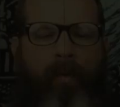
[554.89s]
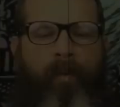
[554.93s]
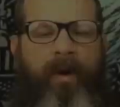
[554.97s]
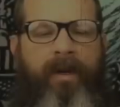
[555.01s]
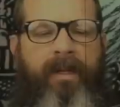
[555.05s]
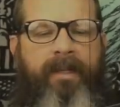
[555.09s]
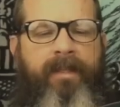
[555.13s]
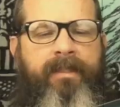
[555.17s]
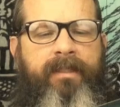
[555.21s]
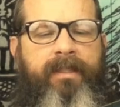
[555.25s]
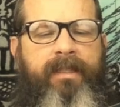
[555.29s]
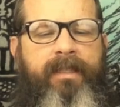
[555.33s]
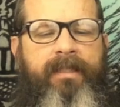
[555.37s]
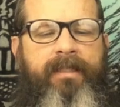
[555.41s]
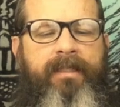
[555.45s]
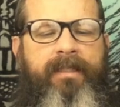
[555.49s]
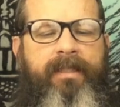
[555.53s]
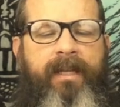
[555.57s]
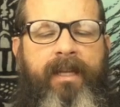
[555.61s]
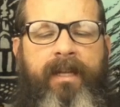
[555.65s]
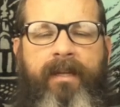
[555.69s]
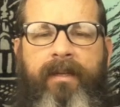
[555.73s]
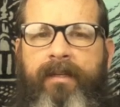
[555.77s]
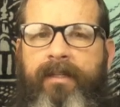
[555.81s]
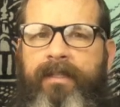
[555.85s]
What is this?
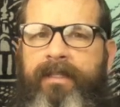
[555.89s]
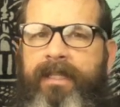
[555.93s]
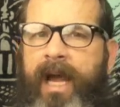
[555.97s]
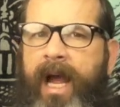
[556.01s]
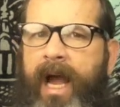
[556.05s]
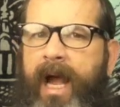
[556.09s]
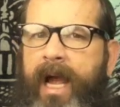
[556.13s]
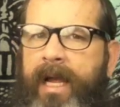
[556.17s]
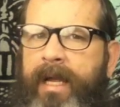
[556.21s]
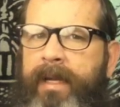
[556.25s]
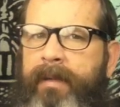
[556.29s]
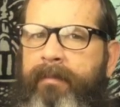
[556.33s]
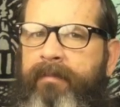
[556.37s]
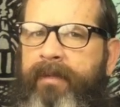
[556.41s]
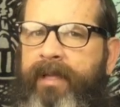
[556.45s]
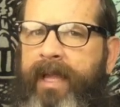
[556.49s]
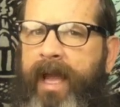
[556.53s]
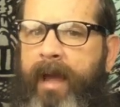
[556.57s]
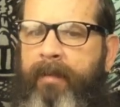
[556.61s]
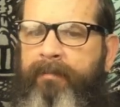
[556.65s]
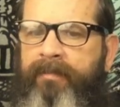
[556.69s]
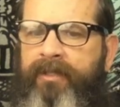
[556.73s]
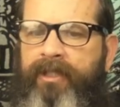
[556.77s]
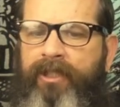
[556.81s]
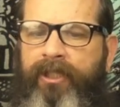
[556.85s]
Time
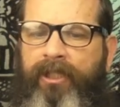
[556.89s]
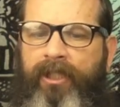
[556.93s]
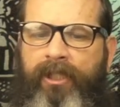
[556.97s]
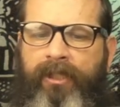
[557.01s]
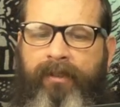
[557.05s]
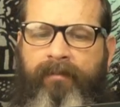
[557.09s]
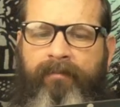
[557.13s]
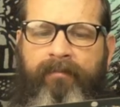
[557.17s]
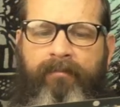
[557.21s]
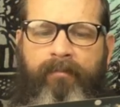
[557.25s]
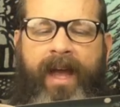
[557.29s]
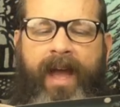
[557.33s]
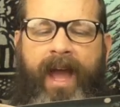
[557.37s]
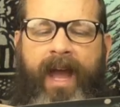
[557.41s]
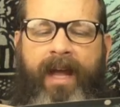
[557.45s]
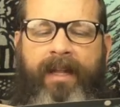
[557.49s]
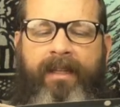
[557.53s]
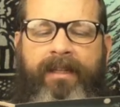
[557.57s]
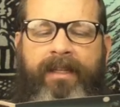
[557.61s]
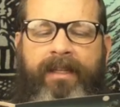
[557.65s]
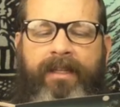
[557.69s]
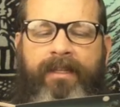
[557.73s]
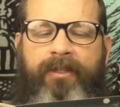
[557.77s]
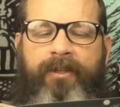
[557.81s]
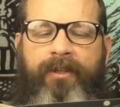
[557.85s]
capsule.
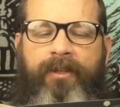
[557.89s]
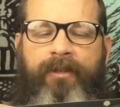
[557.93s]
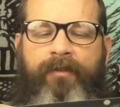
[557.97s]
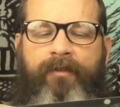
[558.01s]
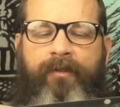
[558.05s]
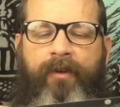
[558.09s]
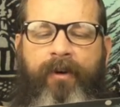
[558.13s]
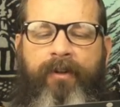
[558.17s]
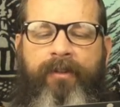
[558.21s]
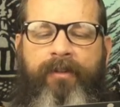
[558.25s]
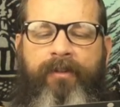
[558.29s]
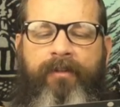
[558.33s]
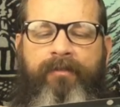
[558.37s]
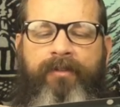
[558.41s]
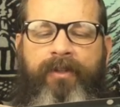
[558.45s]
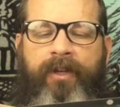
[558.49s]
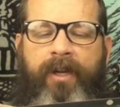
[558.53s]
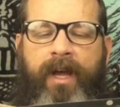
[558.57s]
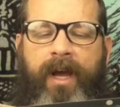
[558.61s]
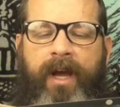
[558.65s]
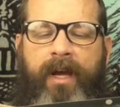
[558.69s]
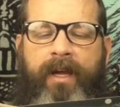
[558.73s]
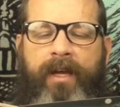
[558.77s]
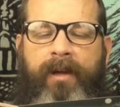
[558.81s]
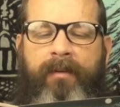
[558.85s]
At this year's 4th of
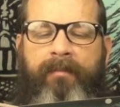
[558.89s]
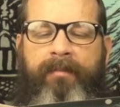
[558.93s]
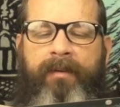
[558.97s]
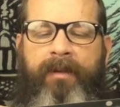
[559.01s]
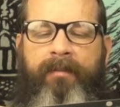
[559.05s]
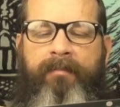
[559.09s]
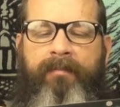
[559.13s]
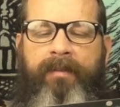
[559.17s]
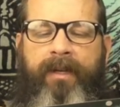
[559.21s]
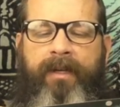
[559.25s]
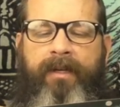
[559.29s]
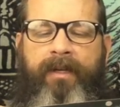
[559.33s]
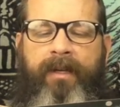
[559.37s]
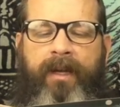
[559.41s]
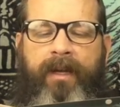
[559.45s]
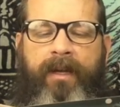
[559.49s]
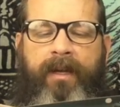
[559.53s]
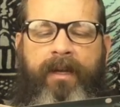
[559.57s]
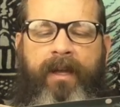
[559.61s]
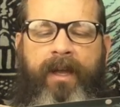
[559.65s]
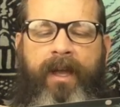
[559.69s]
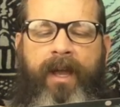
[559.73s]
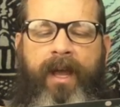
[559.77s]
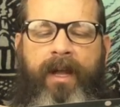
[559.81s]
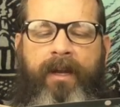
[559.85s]
July company
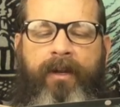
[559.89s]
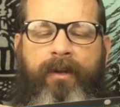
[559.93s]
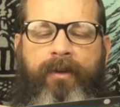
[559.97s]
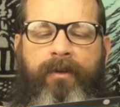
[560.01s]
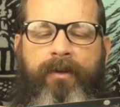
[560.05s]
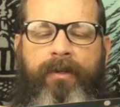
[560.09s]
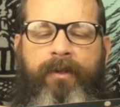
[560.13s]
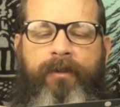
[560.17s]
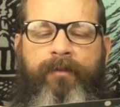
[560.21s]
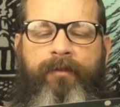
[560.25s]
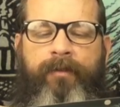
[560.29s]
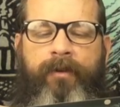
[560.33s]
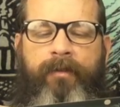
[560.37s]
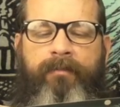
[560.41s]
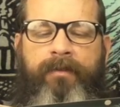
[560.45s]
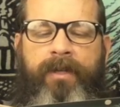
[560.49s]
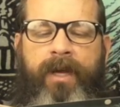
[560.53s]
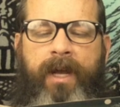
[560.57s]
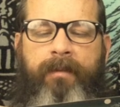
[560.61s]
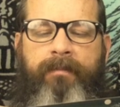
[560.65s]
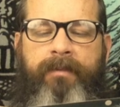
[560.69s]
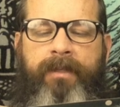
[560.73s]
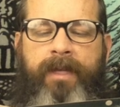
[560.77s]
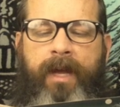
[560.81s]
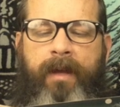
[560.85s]
picnic, a Lucasfilm
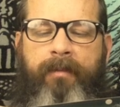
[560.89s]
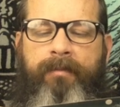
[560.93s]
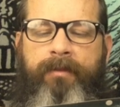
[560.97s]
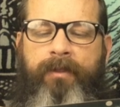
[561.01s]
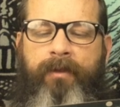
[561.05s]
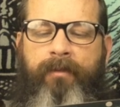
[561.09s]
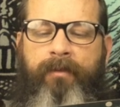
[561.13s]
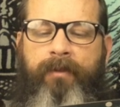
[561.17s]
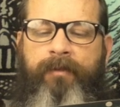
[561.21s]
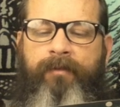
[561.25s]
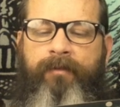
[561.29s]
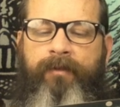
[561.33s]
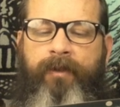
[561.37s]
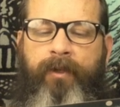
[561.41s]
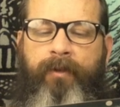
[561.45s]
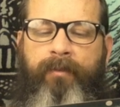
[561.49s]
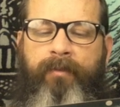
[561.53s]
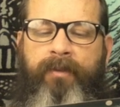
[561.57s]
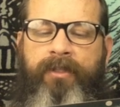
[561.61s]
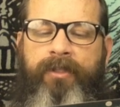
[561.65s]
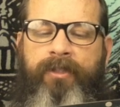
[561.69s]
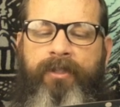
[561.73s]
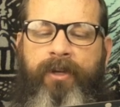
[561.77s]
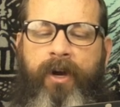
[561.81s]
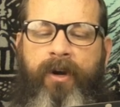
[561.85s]
time capsule was filled
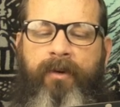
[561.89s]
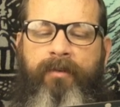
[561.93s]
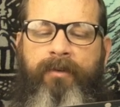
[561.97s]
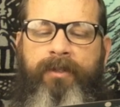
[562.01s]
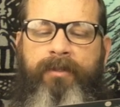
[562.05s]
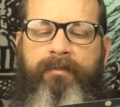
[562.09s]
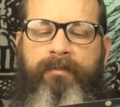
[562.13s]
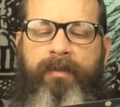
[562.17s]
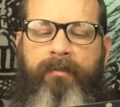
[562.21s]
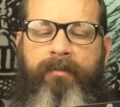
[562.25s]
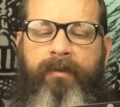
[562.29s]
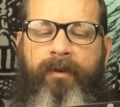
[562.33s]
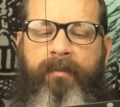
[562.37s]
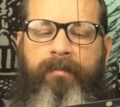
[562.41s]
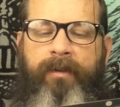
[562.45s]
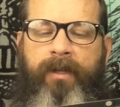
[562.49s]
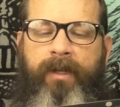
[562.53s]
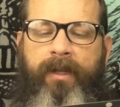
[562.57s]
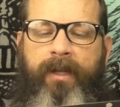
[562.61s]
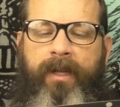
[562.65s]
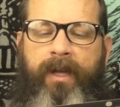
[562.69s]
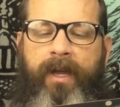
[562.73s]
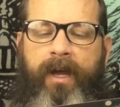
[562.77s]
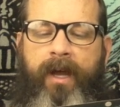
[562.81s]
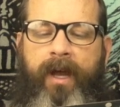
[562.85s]
with Star Wars
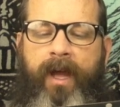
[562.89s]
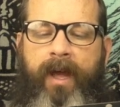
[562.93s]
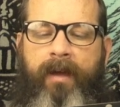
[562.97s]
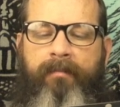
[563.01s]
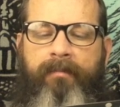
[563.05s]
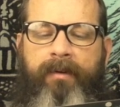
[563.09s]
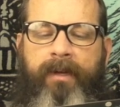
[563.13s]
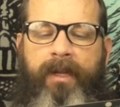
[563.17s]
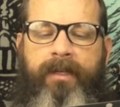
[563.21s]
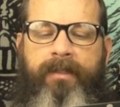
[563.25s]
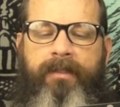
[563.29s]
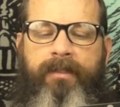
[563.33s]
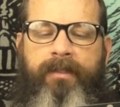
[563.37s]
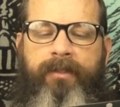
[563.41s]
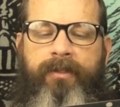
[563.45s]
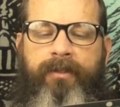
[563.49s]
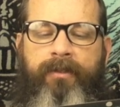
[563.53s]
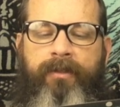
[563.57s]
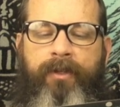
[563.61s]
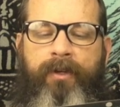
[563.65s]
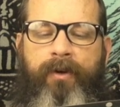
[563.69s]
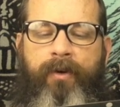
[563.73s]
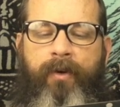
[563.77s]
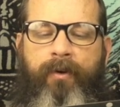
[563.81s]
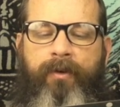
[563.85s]
memorabilia and placed
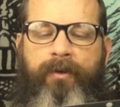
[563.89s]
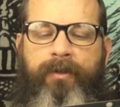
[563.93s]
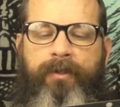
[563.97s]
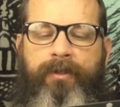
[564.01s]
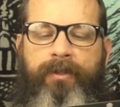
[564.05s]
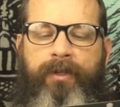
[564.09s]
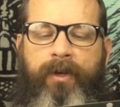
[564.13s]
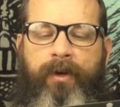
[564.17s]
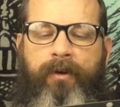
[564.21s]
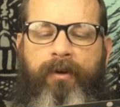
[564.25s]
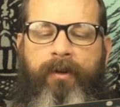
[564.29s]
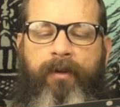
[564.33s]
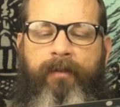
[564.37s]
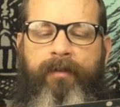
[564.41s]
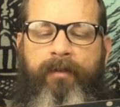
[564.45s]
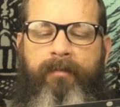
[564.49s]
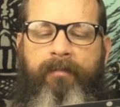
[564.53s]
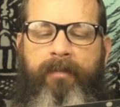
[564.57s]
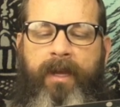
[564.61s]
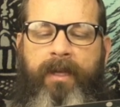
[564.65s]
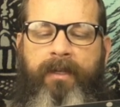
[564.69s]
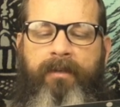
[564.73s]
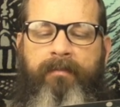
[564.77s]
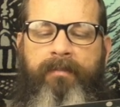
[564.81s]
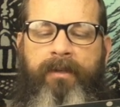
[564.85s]
into the cornerstone of the
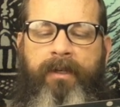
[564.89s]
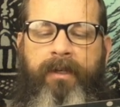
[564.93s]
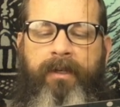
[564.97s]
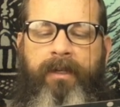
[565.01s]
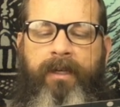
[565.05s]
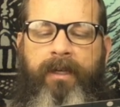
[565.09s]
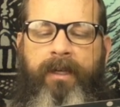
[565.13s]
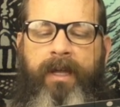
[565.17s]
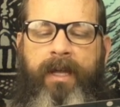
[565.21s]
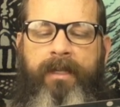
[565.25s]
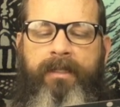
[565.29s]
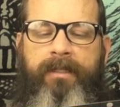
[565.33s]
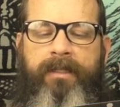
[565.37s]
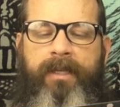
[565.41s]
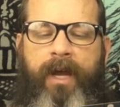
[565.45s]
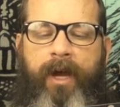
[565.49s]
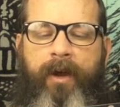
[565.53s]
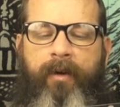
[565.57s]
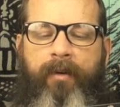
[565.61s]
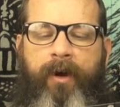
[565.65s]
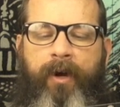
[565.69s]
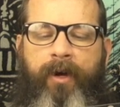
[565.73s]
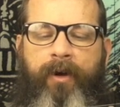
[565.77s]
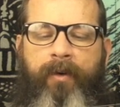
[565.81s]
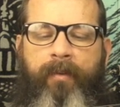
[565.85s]
main building at
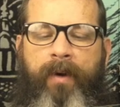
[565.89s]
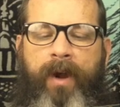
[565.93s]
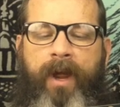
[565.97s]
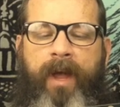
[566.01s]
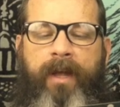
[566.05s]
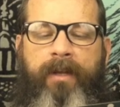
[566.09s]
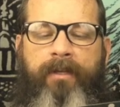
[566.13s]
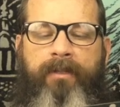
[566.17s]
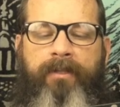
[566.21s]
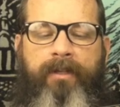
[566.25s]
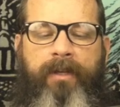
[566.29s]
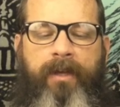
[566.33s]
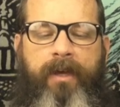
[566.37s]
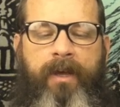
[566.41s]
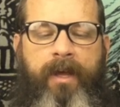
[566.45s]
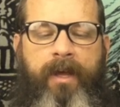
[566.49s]
Skywalker Ranch.